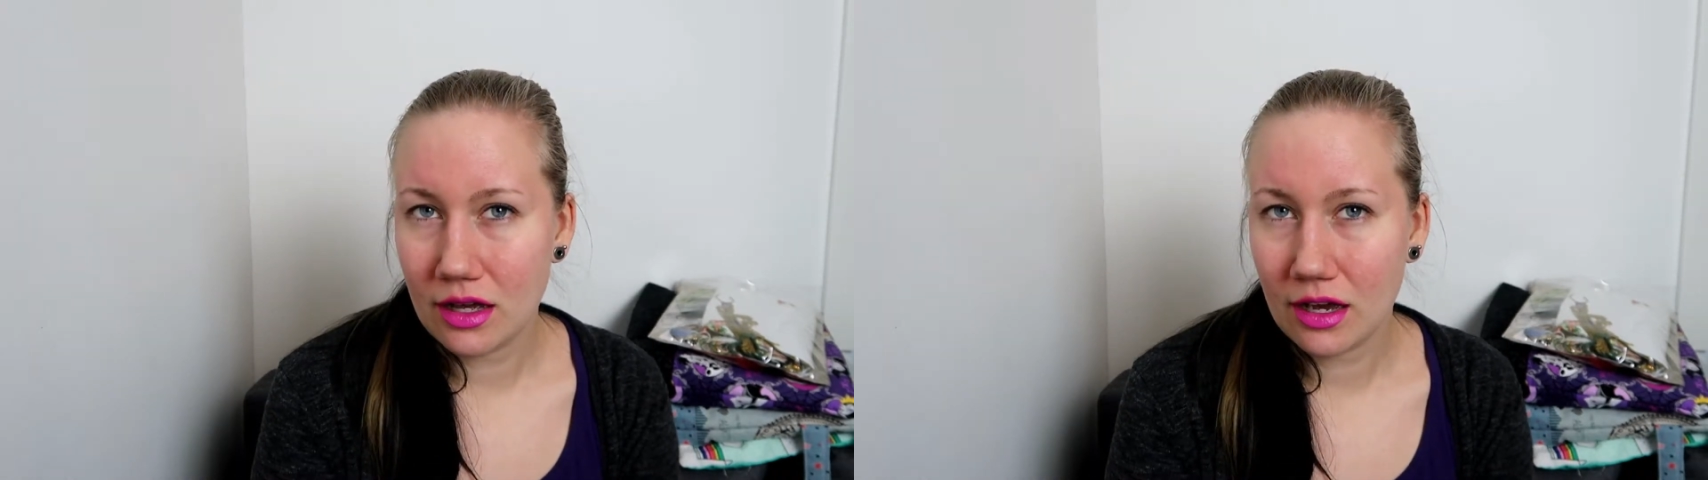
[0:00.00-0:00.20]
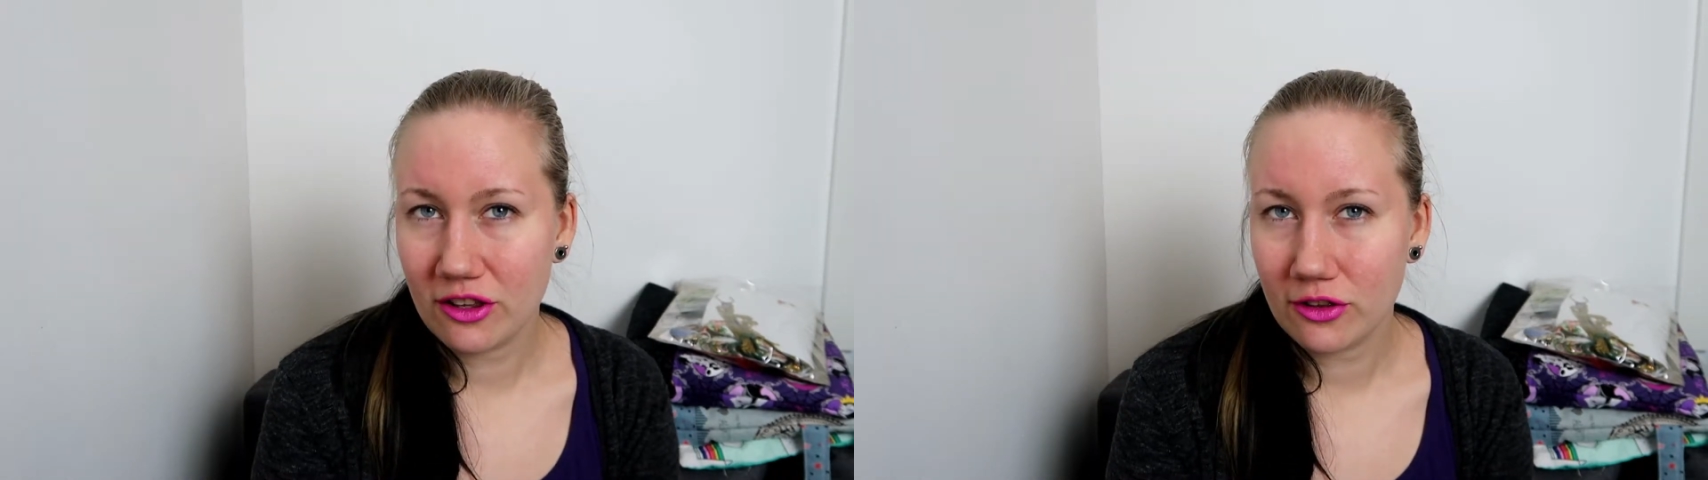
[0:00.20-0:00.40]

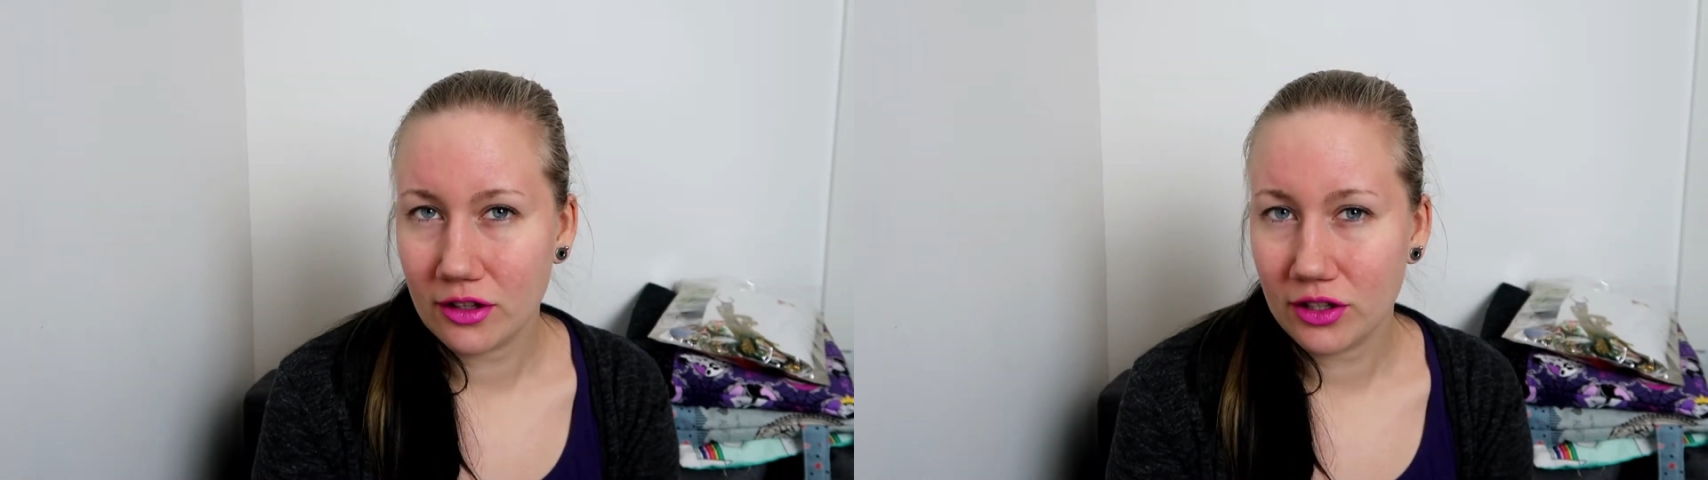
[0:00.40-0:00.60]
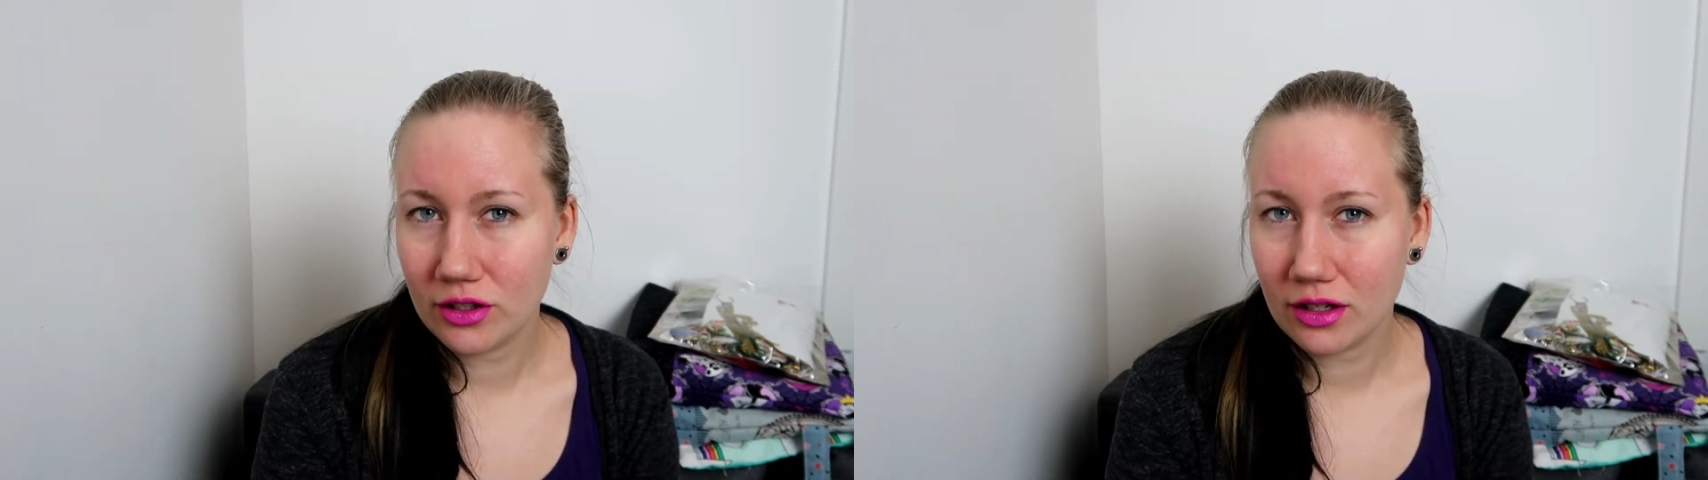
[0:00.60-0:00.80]
I
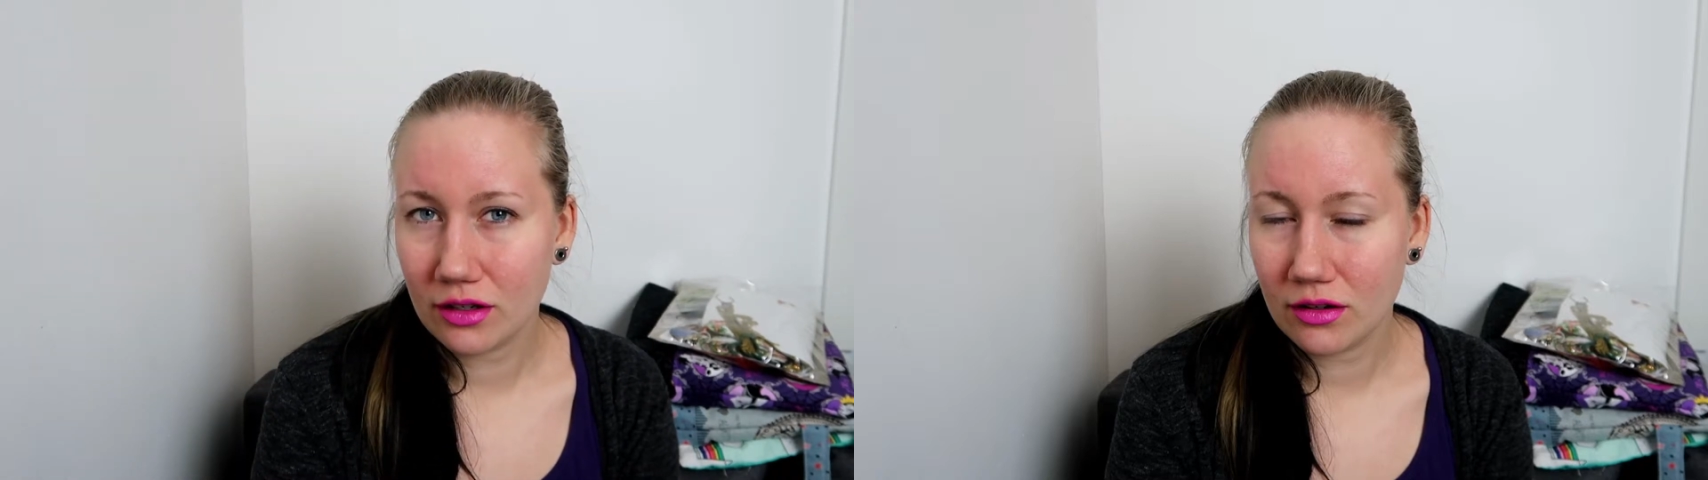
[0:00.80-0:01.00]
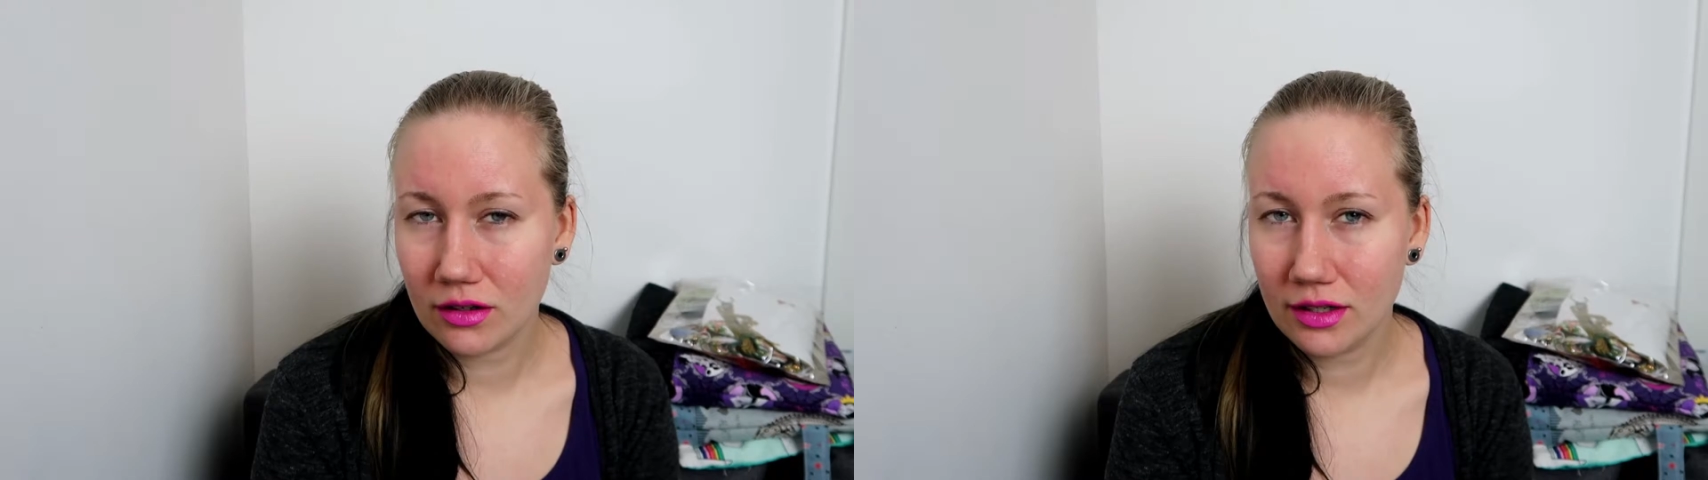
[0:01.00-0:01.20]
think you can
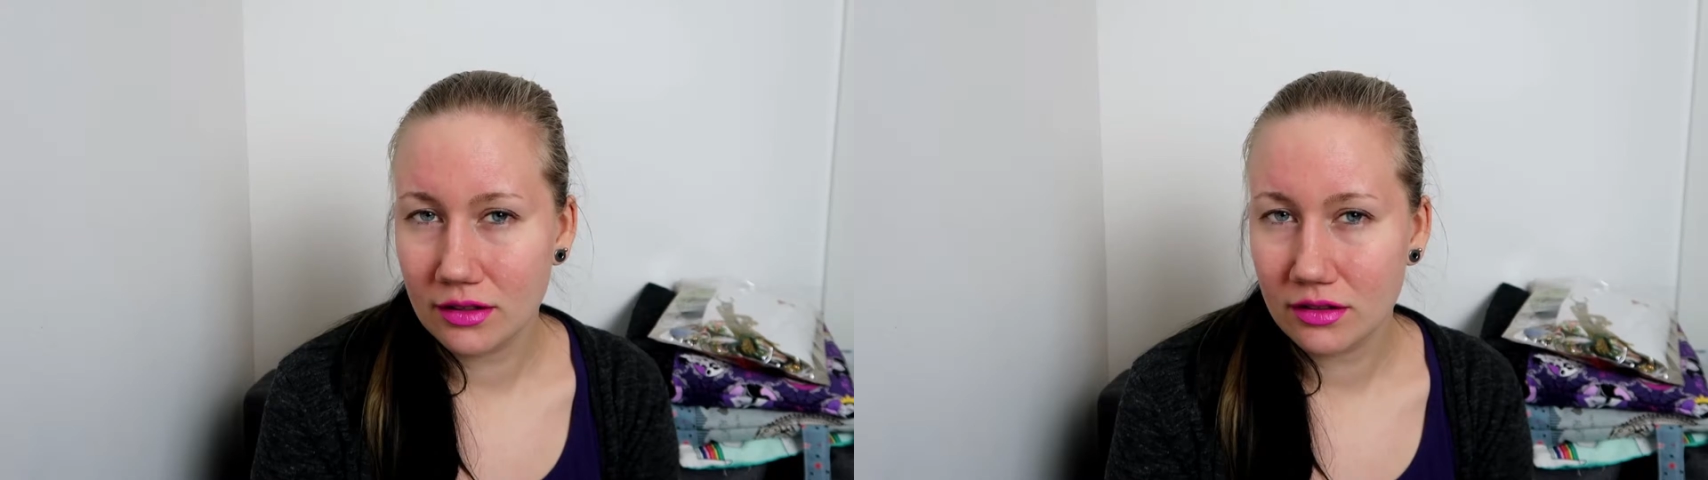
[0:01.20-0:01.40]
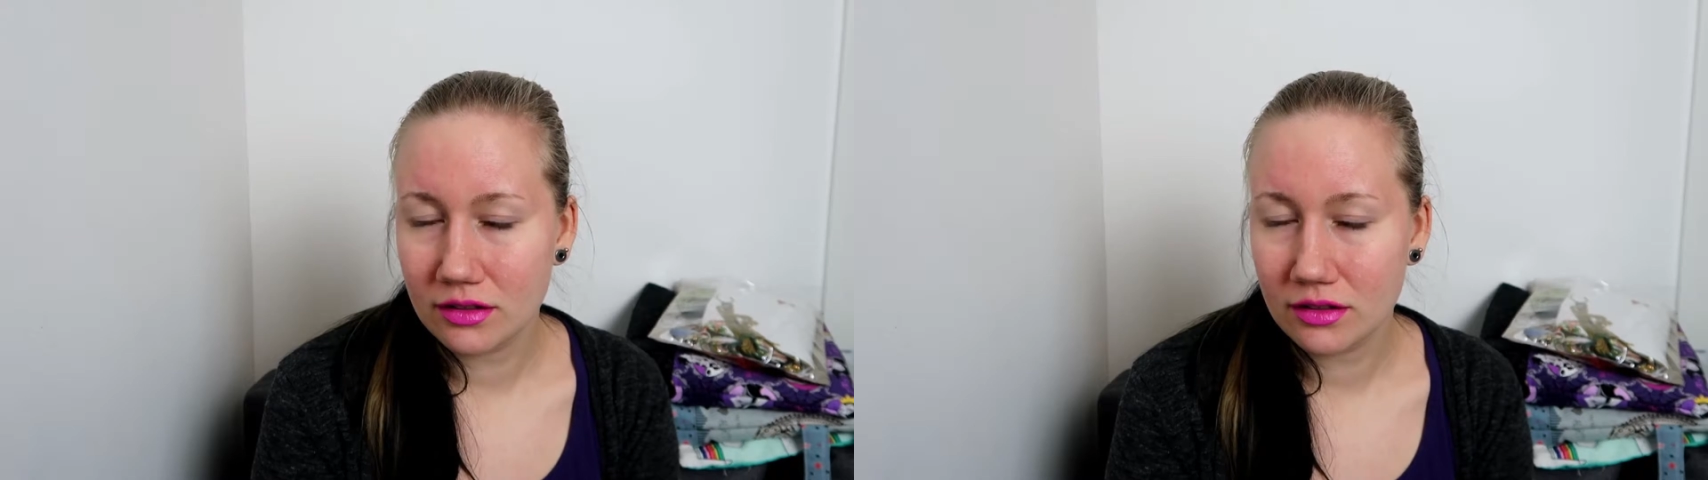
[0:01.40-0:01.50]
call it.